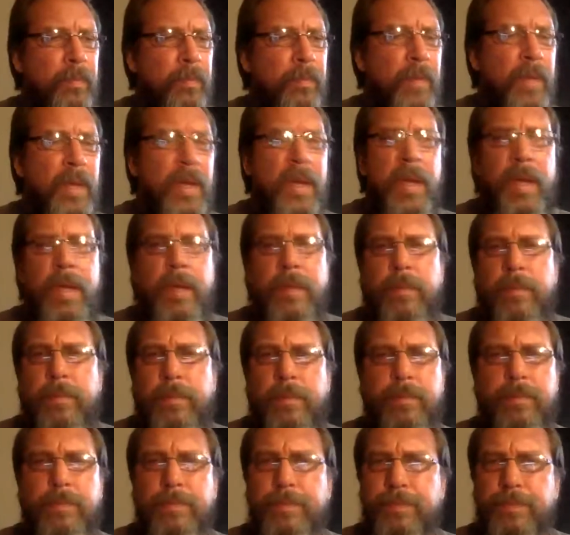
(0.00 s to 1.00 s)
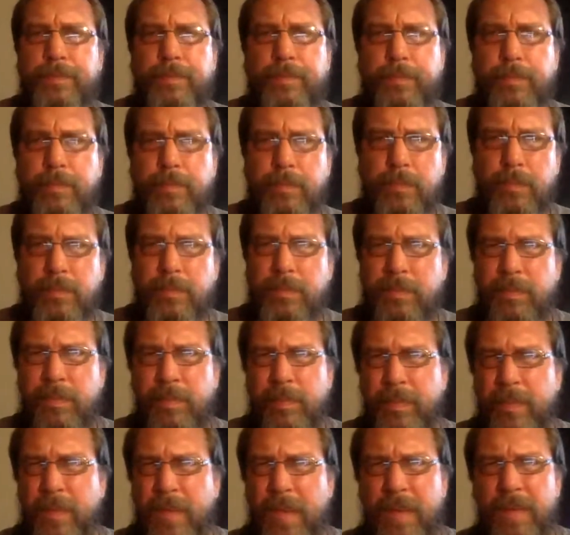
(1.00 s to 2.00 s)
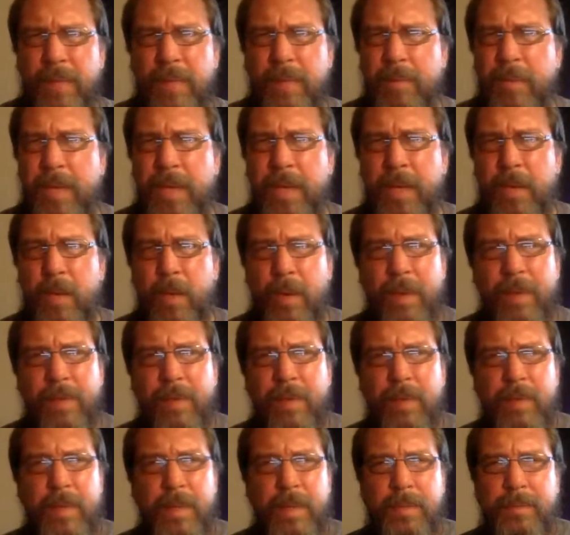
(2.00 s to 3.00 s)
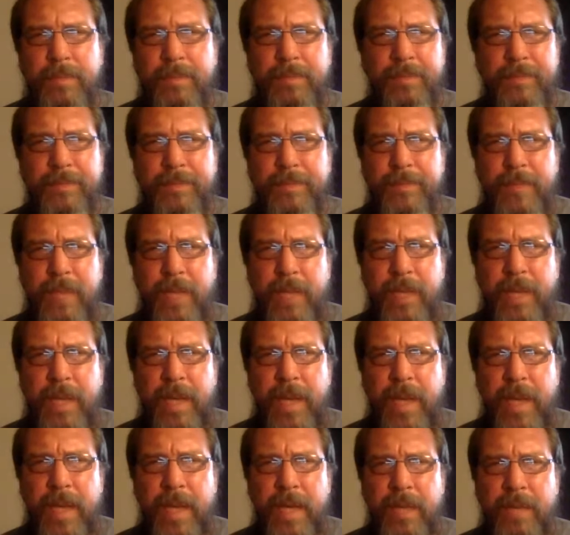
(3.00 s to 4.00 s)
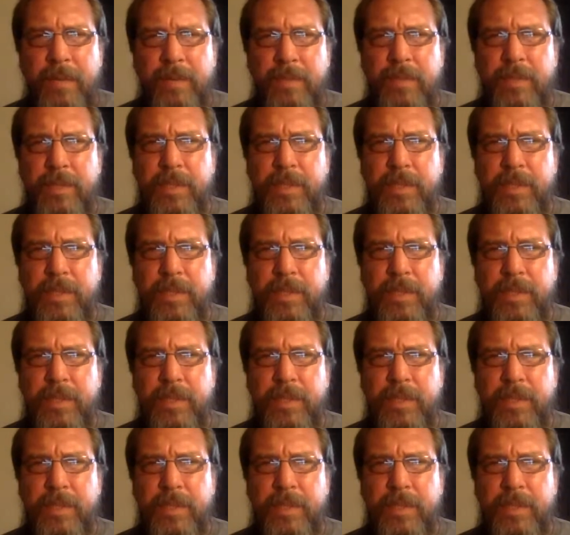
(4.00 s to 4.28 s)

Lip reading: and even being away from them for a day,